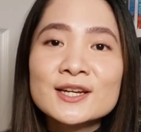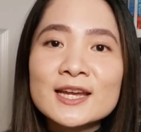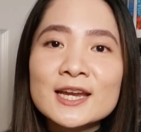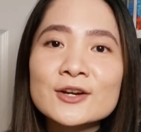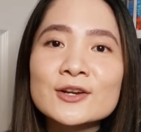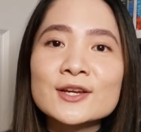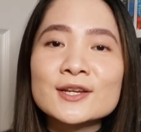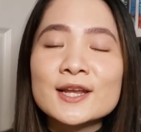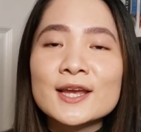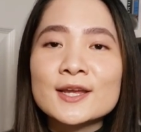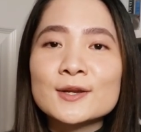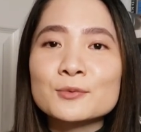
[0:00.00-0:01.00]
Harriet
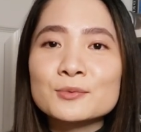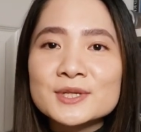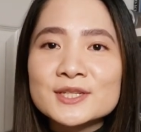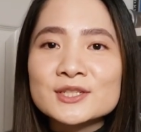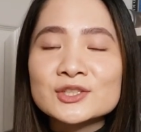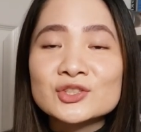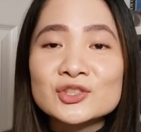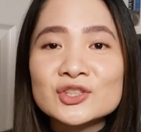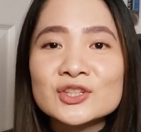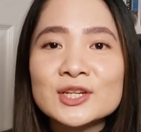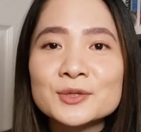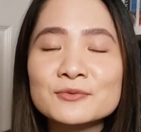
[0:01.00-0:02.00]
and Wynn's
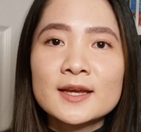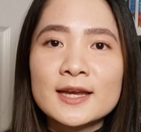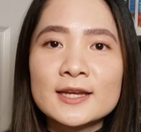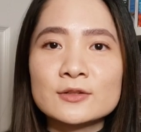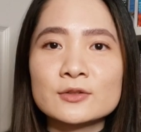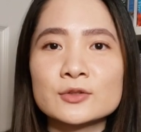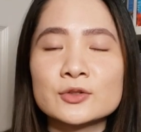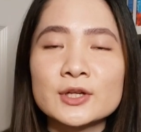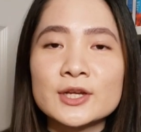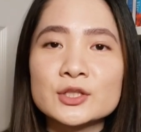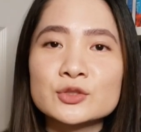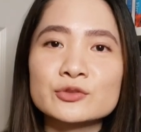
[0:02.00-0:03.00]
journey and
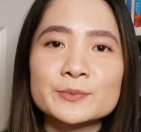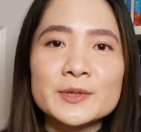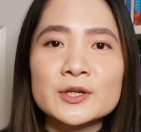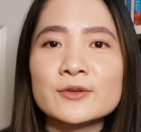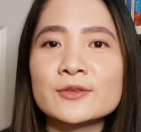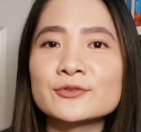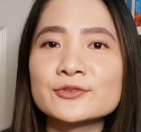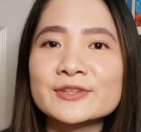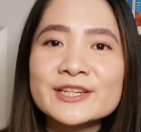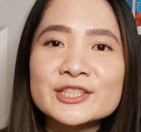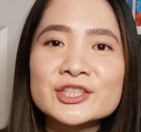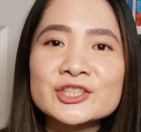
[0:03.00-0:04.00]
learning to repair their
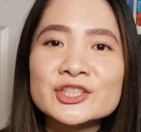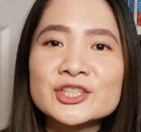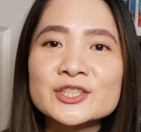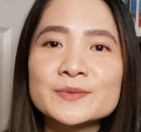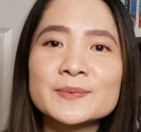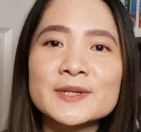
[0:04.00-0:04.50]
relationship,